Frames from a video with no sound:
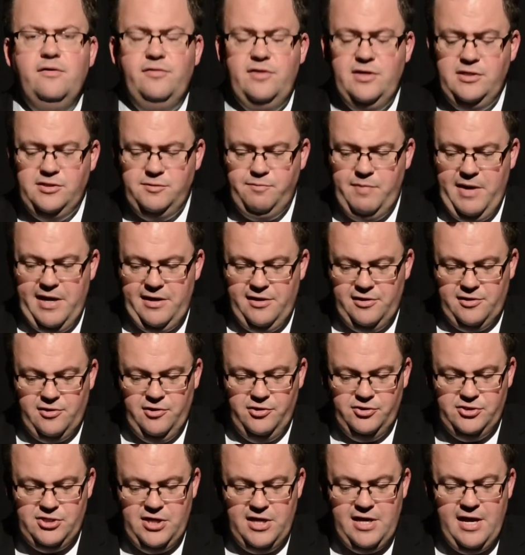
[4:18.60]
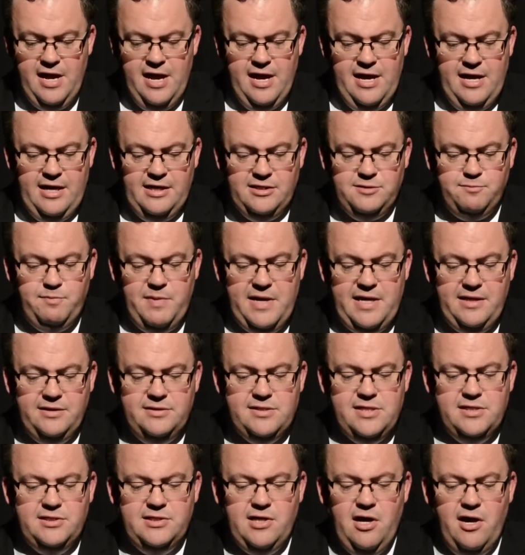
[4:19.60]
This pedagogy is being
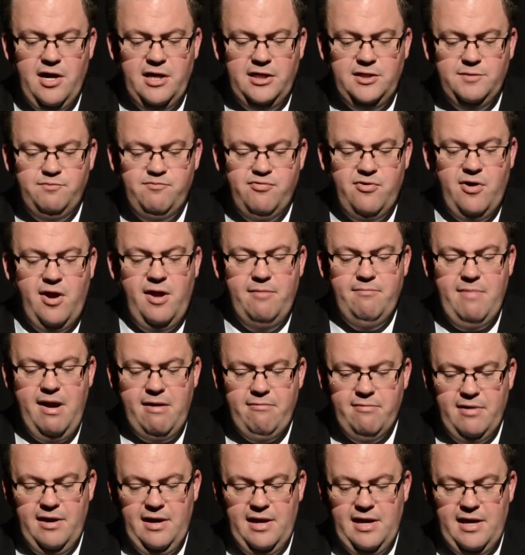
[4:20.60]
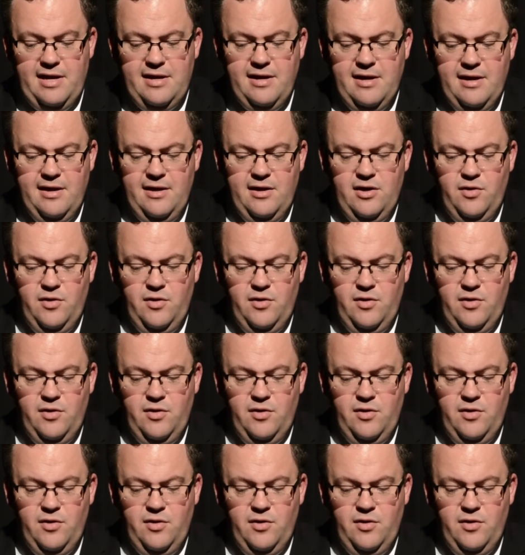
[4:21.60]
designed primarily